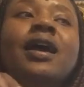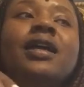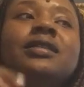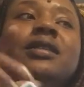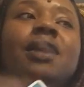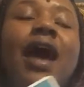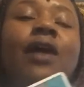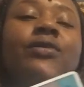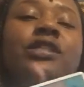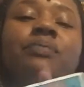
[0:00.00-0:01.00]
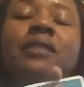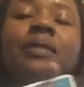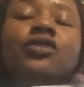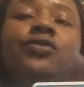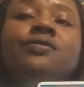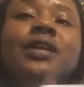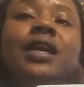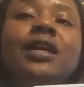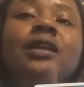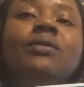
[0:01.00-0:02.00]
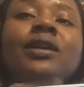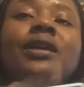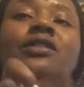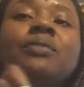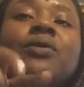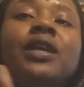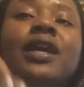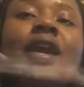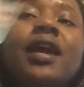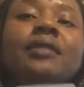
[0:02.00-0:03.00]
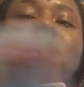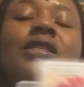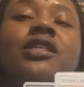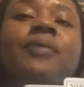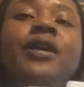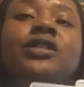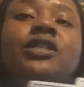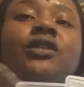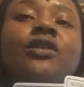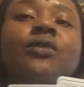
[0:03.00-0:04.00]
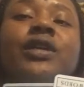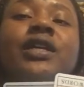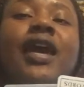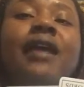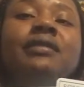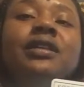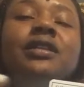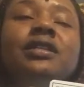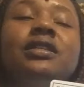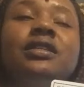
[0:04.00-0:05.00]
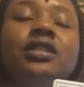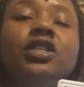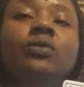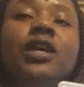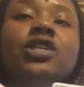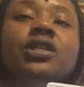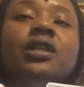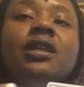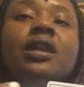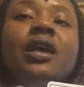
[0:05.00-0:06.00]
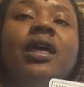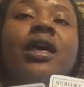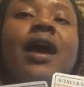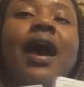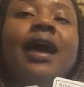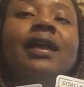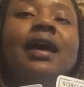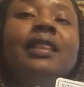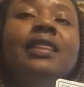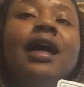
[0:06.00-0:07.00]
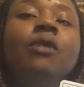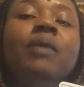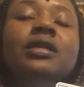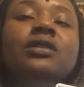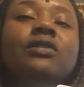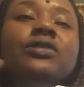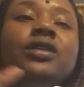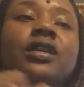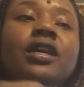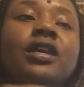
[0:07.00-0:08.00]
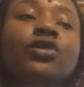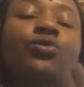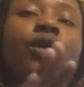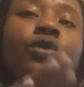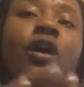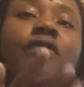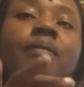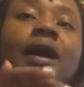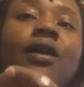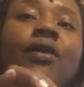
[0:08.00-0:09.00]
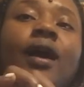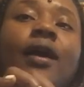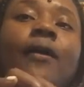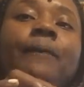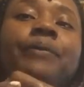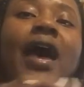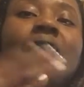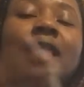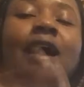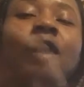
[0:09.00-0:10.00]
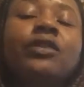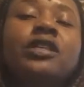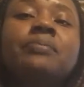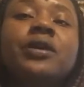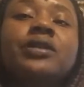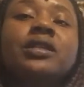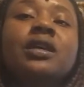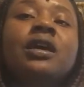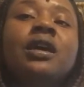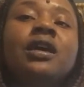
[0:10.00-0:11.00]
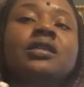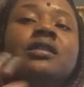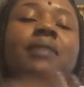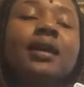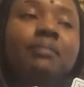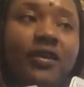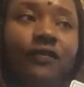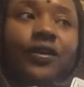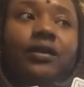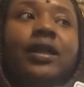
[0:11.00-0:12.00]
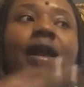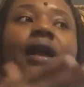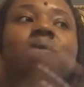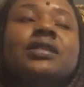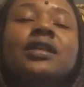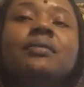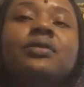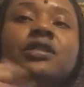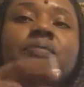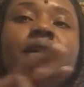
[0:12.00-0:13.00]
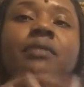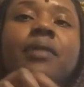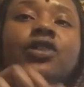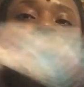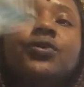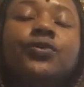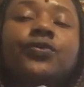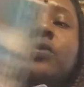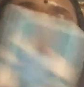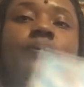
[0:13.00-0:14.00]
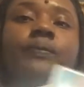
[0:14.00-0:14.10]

would speak my truth to anyone else, but when it came to this person, or when it came to this situation, I allowed myself to get thrown off of my crown. I allowed this person to make me feel like I wasn't able to speak my truth.